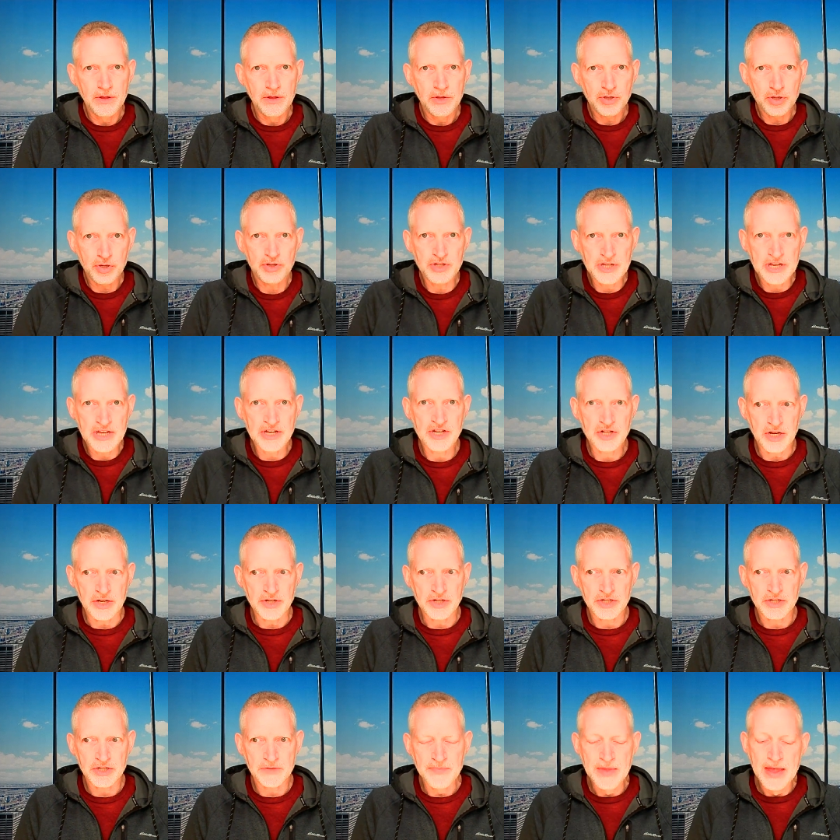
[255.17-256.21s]
to teach
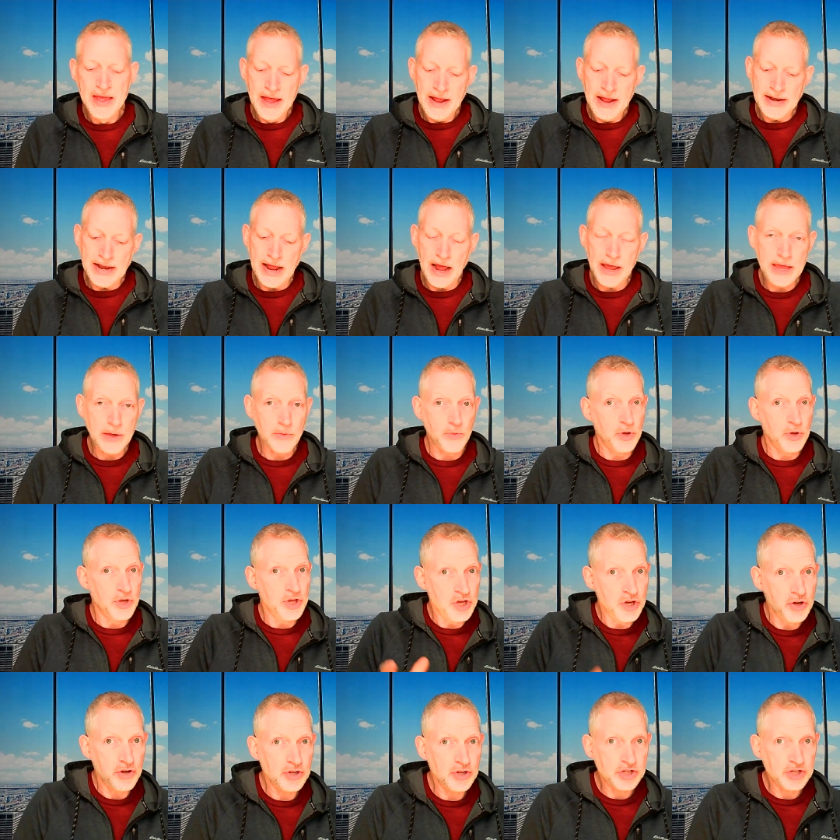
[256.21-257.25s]
us. Now, He will
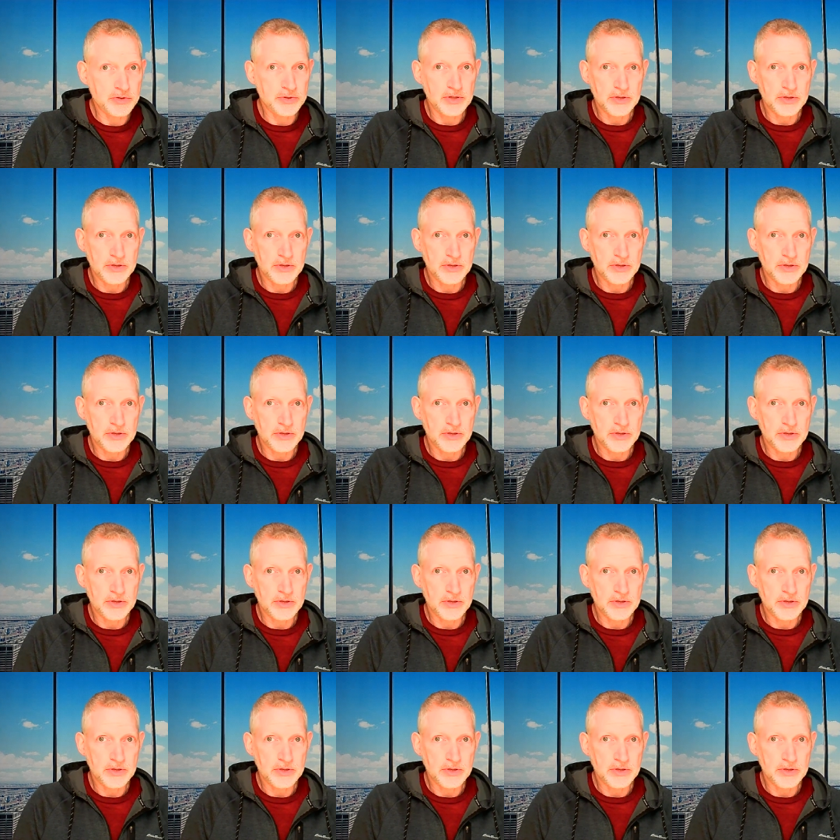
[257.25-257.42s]
use,